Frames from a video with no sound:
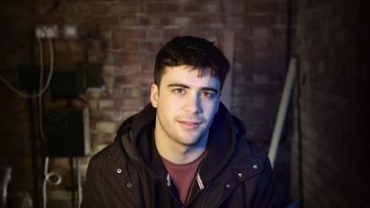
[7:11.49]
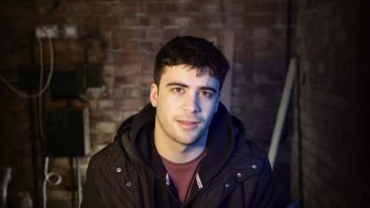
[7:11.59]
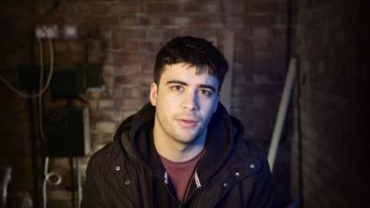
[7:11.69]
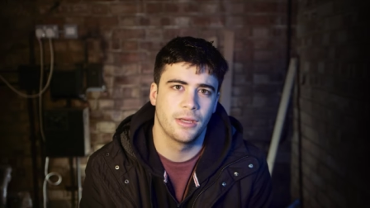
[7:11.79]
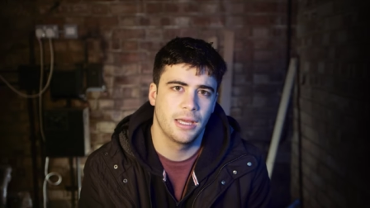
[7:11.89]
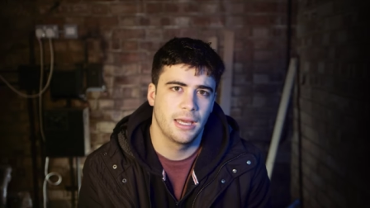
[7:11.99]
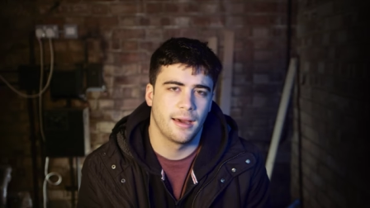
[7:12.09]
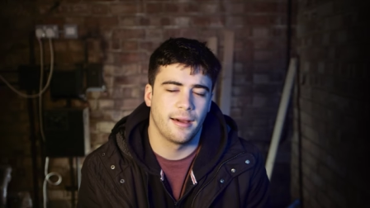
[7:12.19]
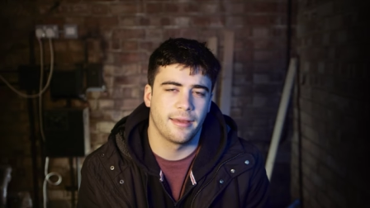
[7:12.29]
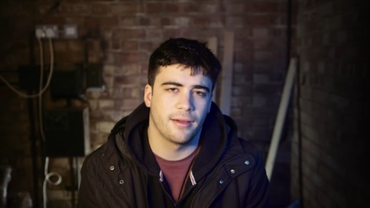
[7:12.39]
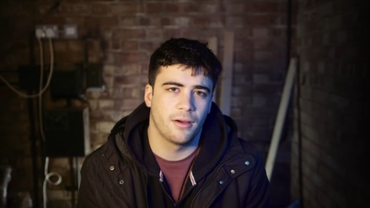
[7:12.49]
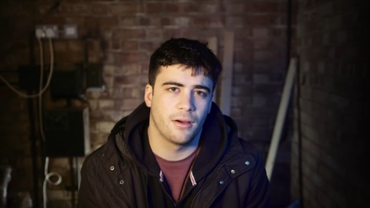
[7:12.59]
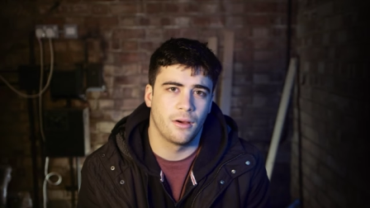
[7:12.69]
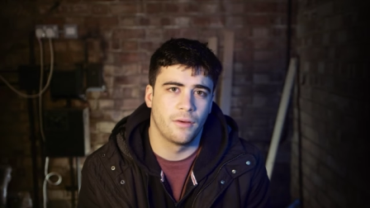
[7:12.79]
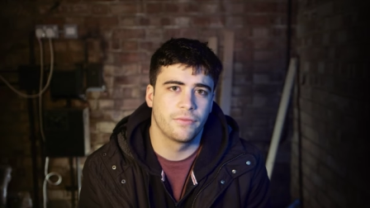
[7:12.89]
So I
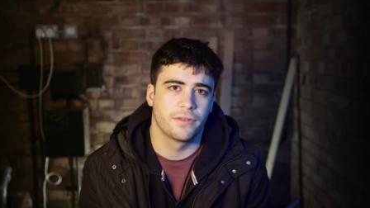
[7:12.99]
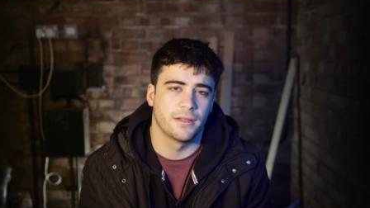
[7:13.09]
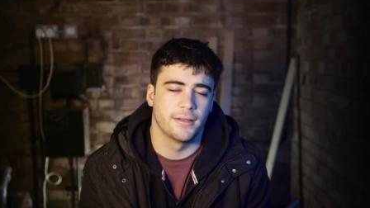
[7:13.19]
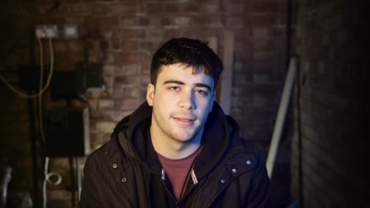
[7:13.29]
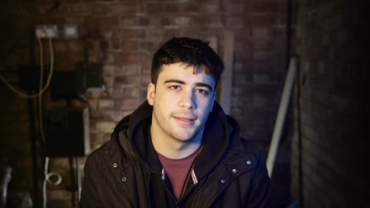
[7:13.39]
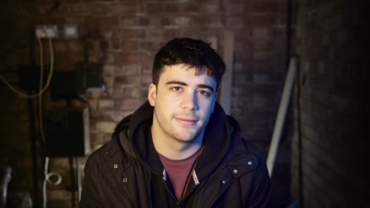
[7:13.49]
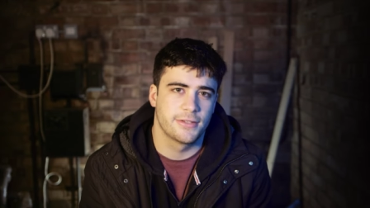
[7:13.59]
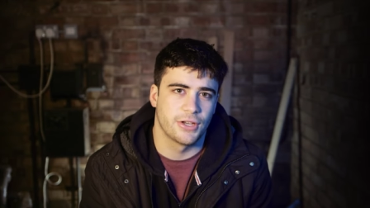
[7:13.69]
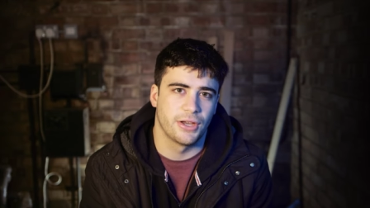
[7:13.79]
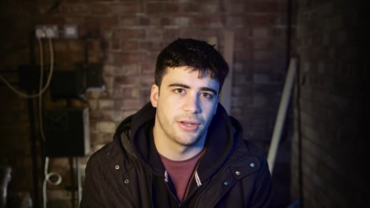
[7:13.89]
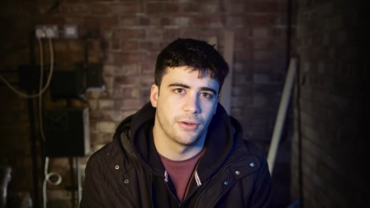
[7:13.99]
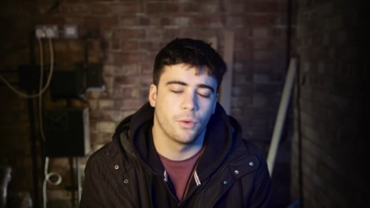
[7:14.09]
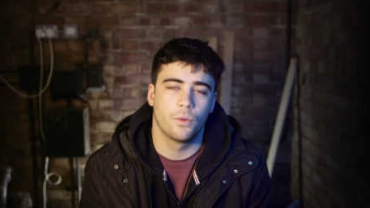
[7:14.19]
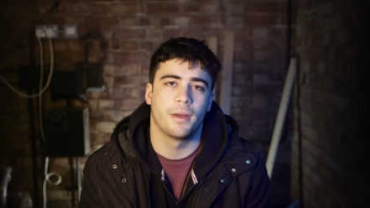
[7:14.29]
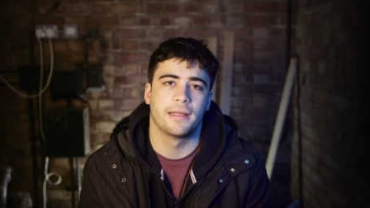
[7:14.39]
often turn
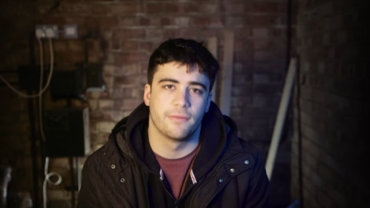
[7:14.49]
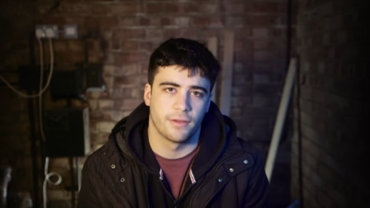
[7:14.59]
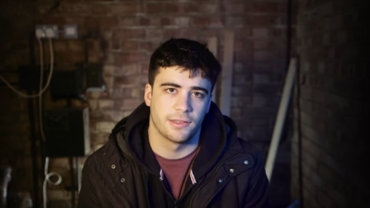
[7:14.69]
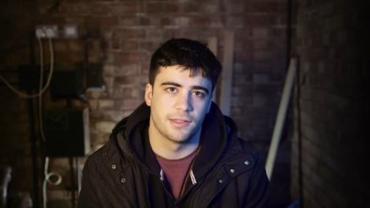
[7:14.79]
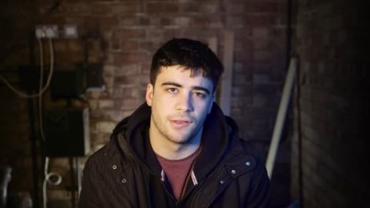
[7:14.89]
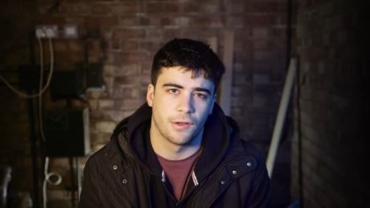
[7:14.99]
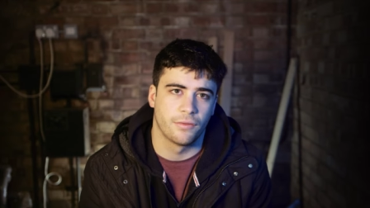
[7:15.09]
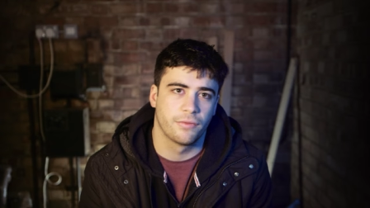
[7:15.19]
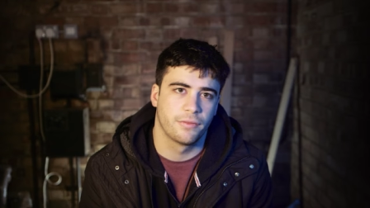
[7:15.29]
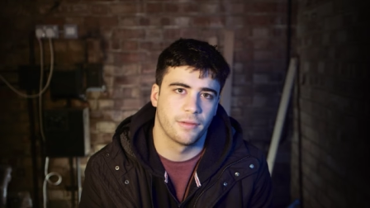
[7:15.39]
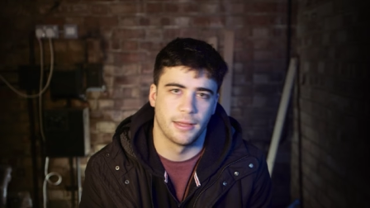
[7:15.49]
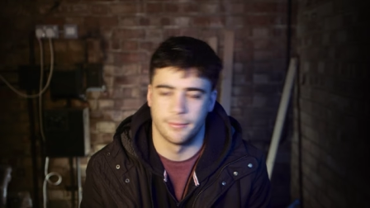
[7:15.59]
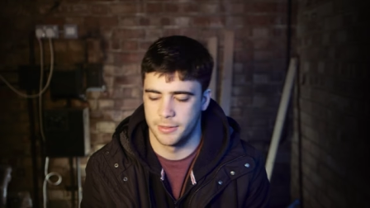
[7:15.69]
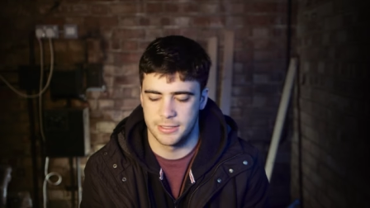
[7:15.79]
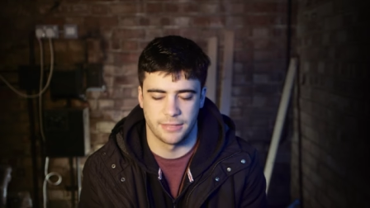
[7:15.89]
all my devices off,
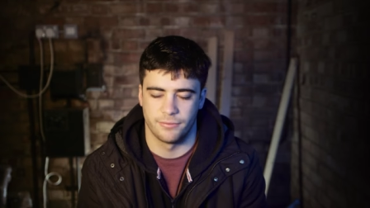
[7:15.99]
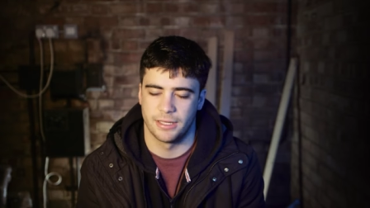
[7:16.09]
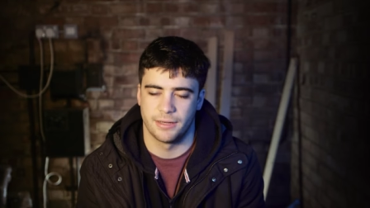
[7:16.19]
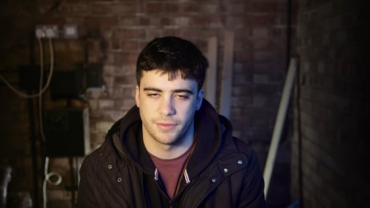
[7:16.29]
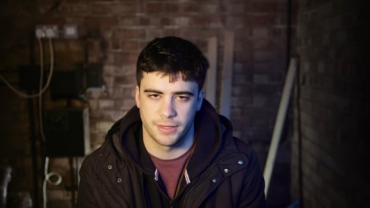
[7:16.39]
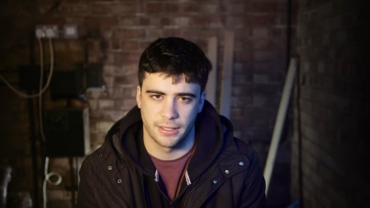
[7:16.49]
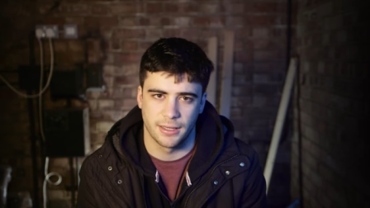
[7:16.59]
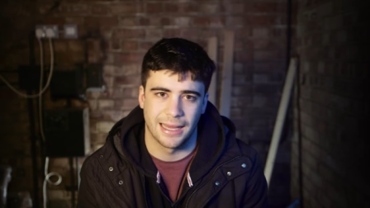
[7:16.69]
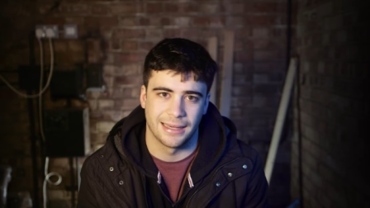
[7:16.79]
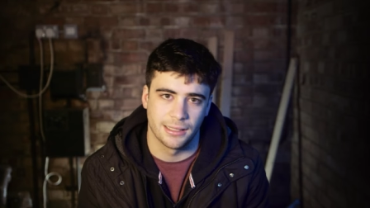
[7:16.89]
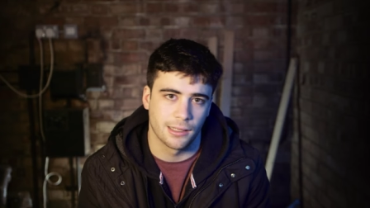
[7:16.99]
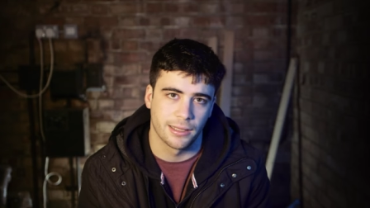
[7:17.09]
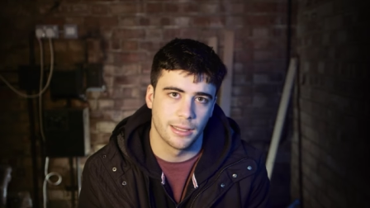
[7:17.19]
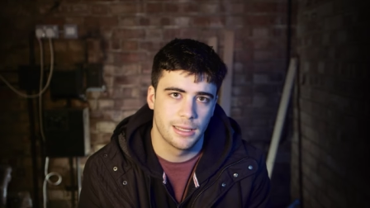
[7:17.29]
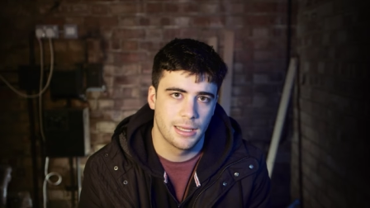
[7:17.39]
um, the TV and everything, at
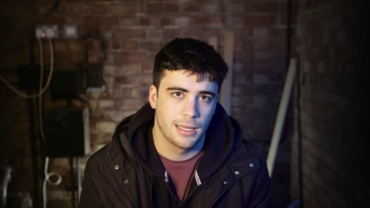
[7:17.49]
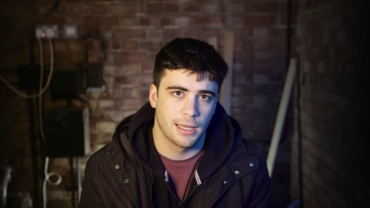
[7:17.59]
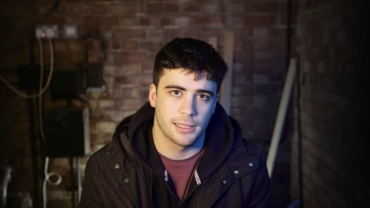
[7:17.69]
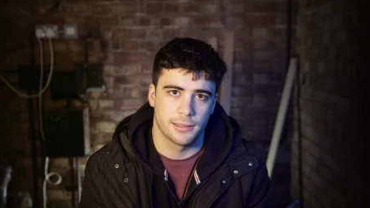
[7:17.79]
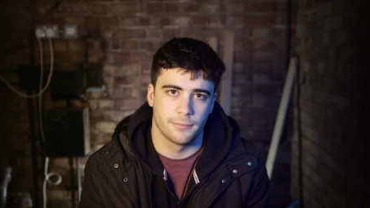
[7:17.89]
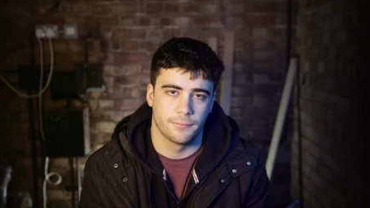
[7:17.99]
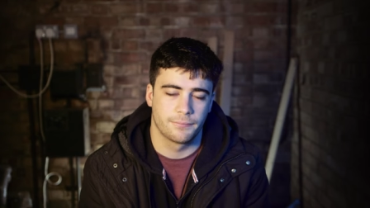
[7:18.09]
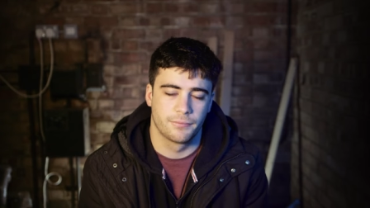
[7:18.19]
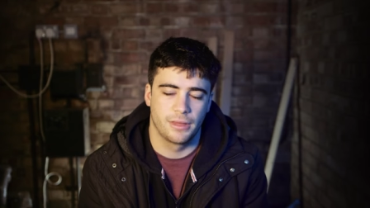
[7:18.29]
night. Um,